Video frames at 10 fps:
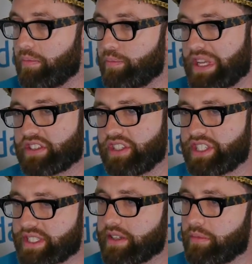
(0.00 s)
basically
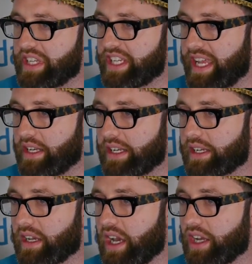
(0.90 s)

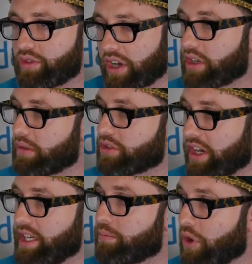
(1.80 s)
disintermediating
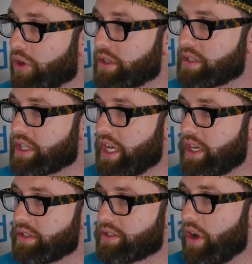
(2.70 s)
trucking brokers.
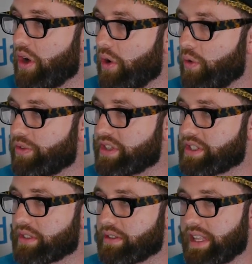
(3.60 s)
So
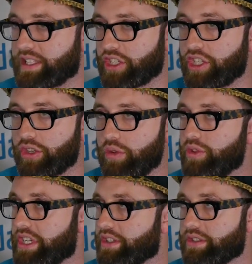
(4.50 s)
that's a
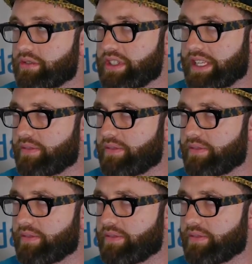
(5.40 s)
huge industry. It's like